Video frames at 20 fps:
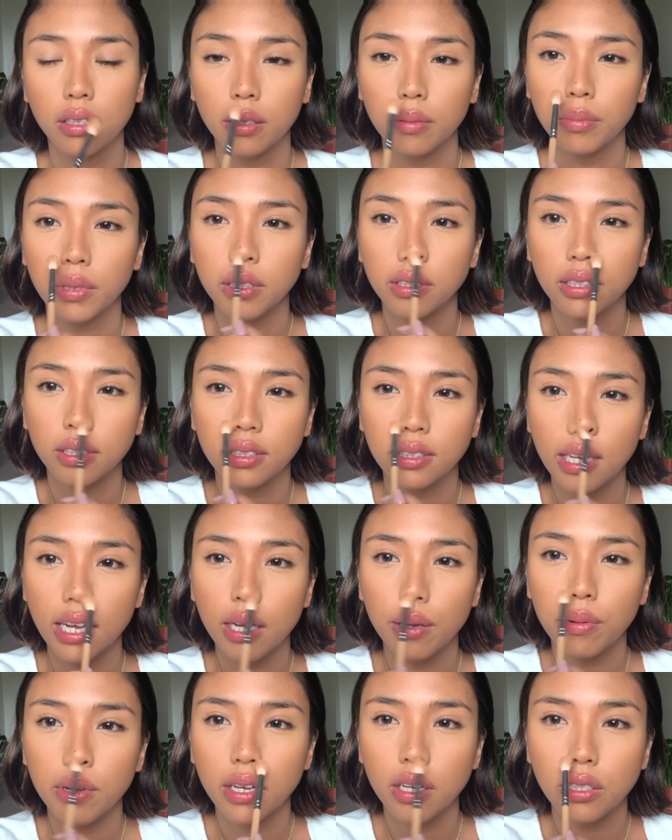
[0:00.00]
But today
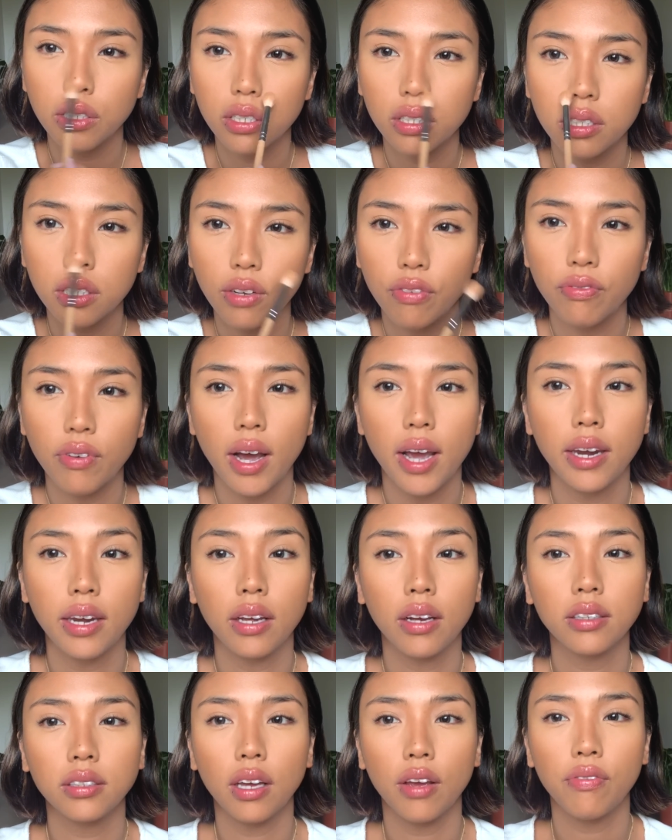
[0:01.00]
we are just defining,
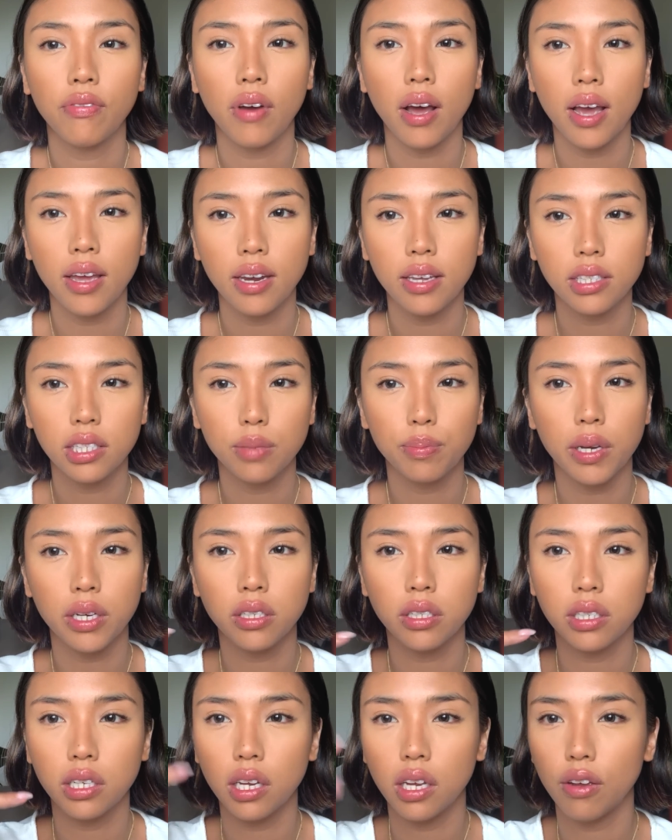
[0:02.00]
because I find
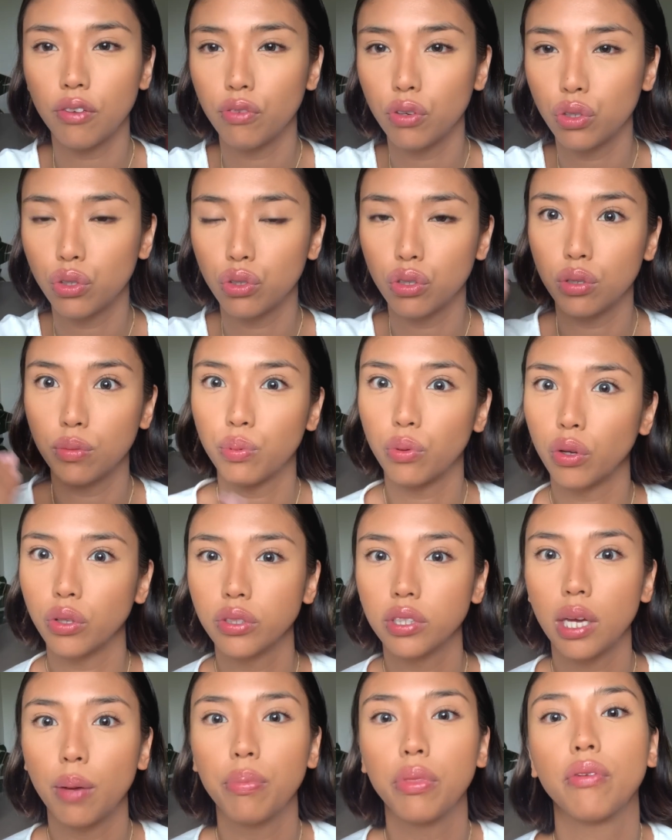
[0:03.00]
especially if you do
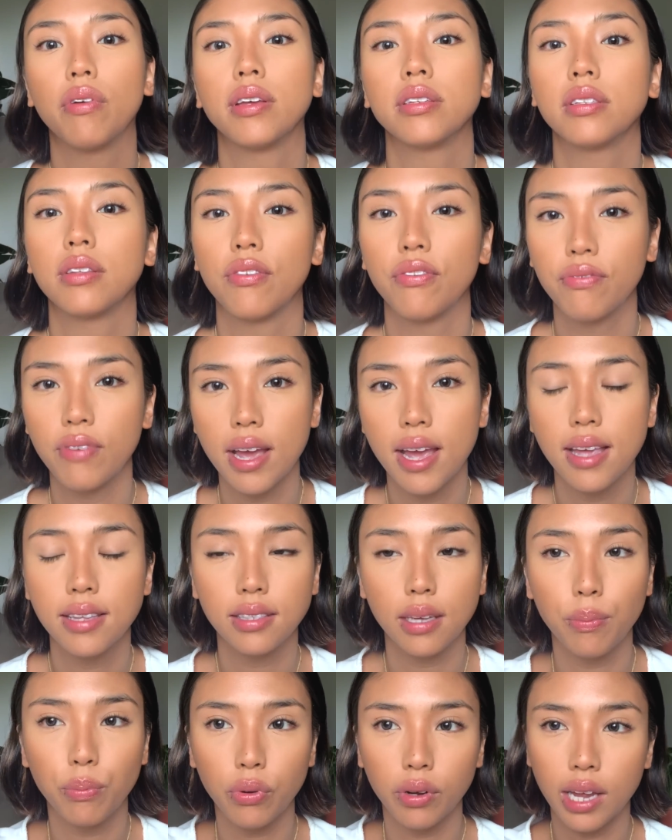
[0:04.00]
bronze up the rest of the face
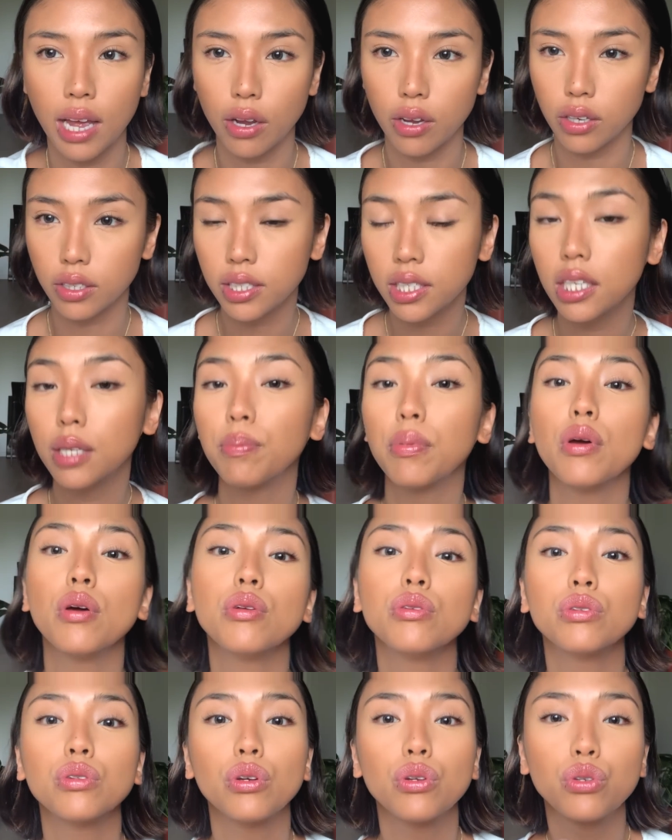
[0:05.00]
and bring out your
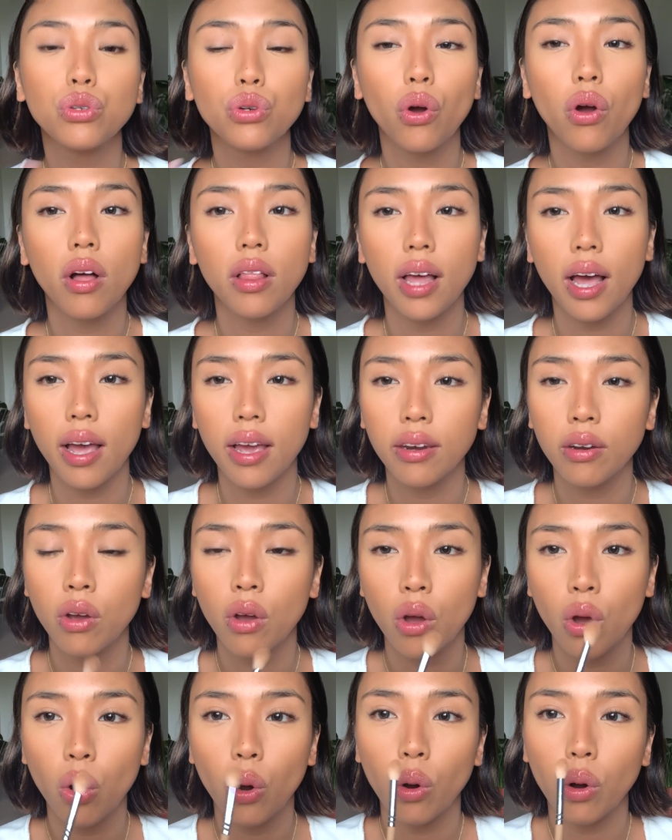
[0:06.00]
cheekbones, your jawline,
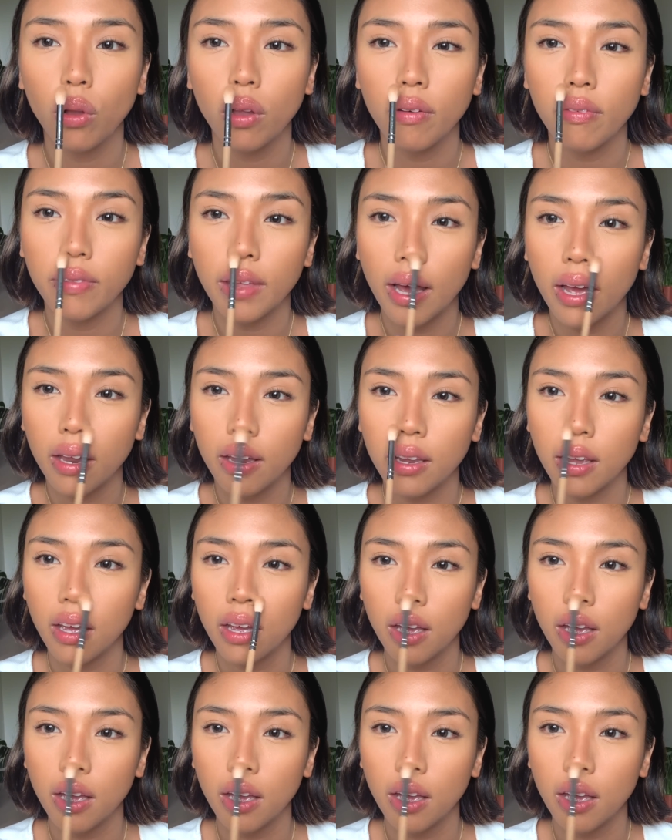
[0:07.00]
all of that,